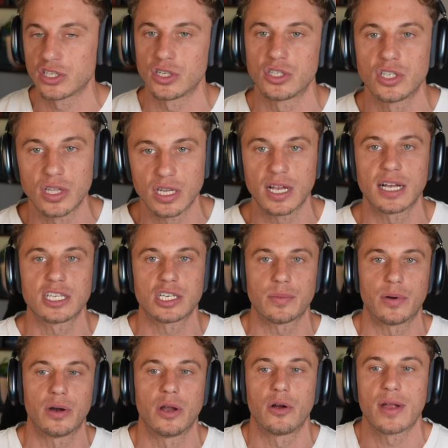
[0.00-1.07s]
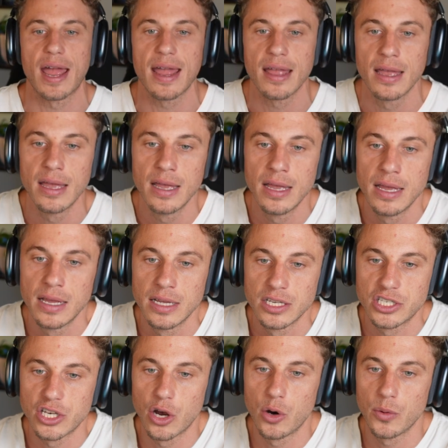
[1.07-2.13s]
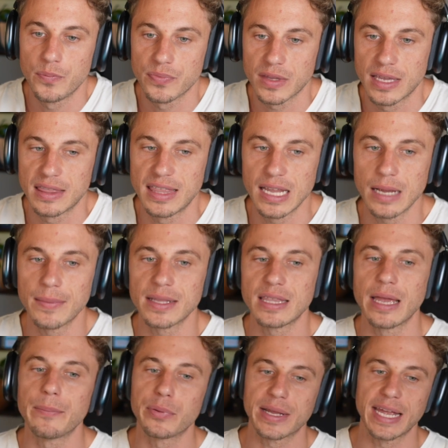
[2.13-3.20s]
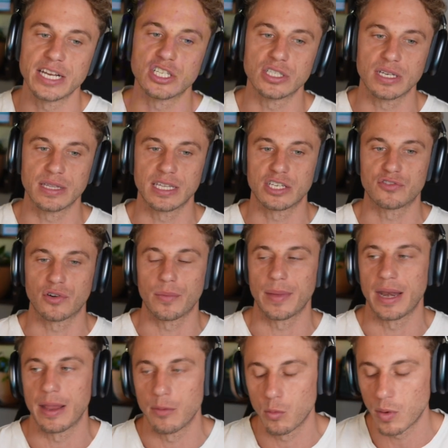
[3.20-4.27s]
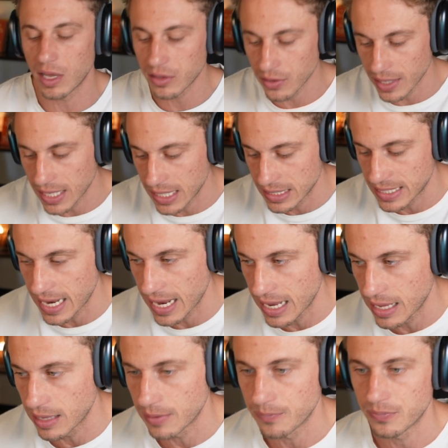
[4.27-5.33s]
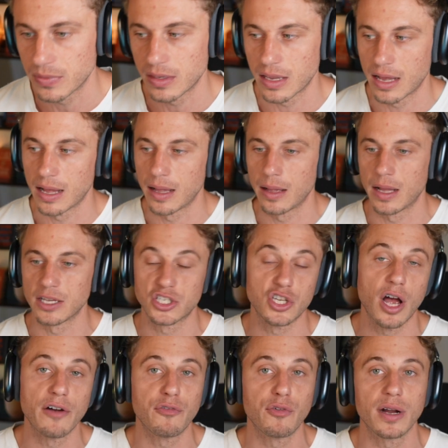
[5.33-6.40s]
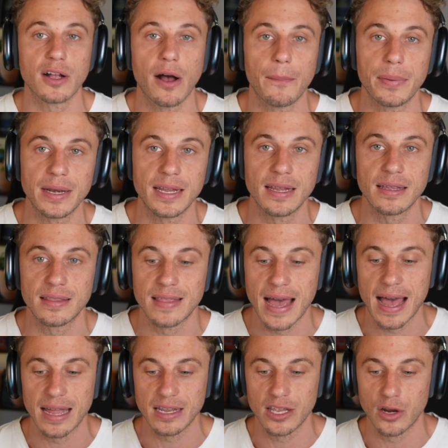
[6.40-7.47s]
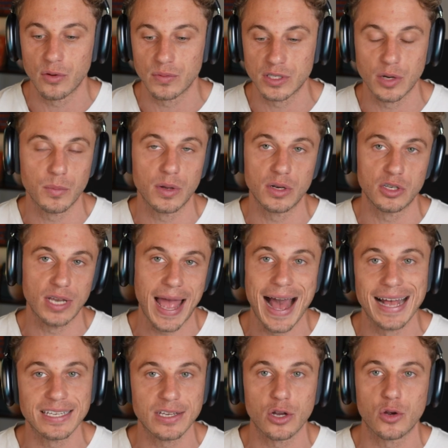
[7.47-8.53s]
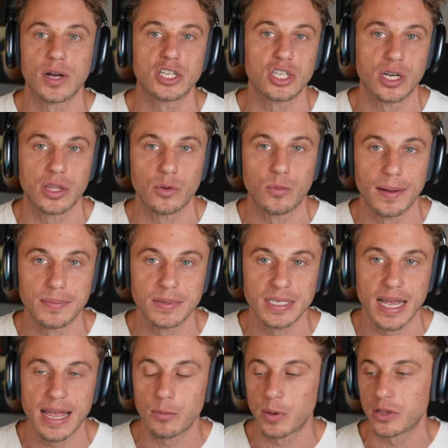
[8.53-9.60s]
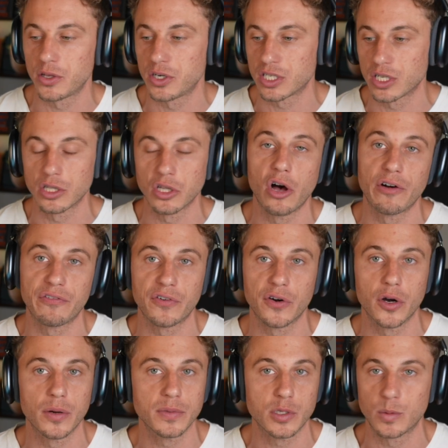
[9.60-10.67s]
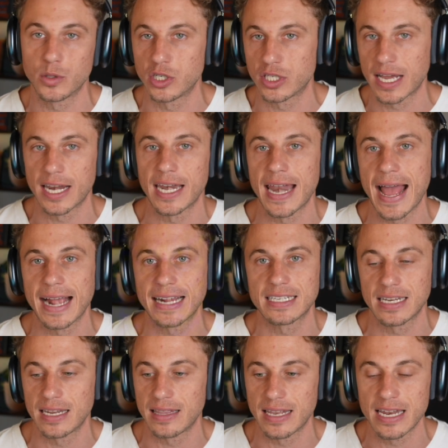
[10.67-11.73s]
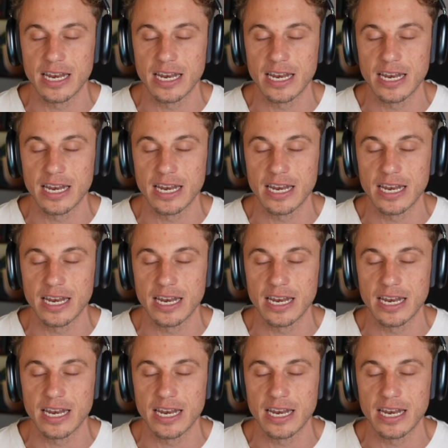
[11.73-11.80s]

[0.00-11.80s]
to the customer. Okay. So think about the implications of this for a minute. Whether it is a software company that, someone asked a question on the website, whether it's a law firm, someone just got in an accident, they need a